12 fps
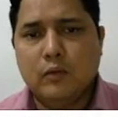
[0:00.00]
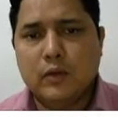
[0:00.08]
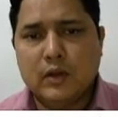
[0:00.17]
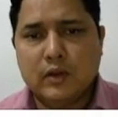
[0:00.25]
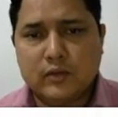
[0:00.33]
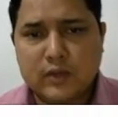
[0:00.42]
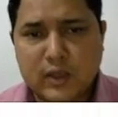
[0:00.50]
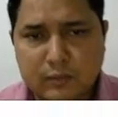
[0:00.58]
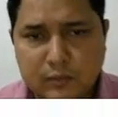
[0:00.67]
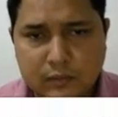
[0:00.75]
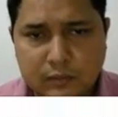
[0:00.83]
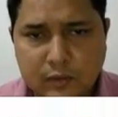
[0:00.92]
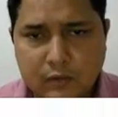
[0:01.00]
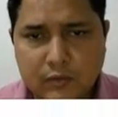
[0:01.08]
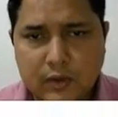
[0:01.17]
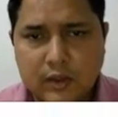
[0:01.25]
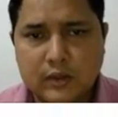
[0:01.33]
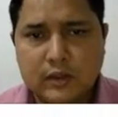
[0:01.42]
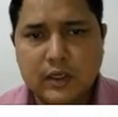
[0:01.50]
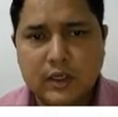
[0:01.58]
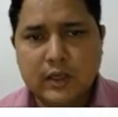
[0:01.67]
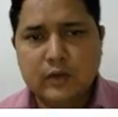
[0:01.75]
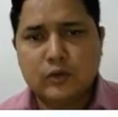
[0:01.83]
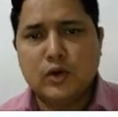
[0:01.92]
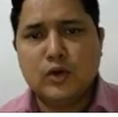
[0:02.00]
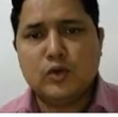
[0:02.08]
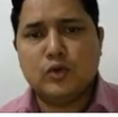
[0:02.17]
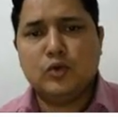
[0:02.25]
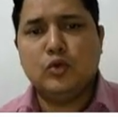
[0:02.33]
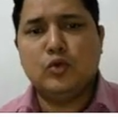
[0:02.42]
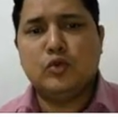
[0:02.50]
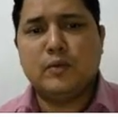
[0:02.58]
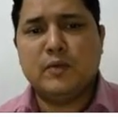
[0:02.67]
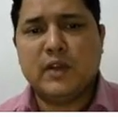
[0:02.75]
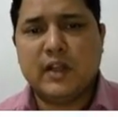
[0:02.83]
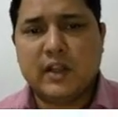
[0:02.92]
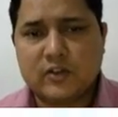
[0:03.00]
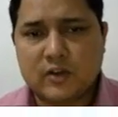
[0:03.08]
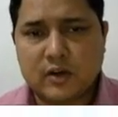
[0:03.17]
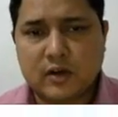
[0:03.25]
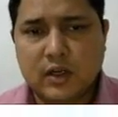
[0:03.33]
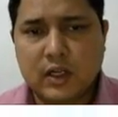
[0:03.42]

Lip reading: with the same of the things, he is going to do something extra.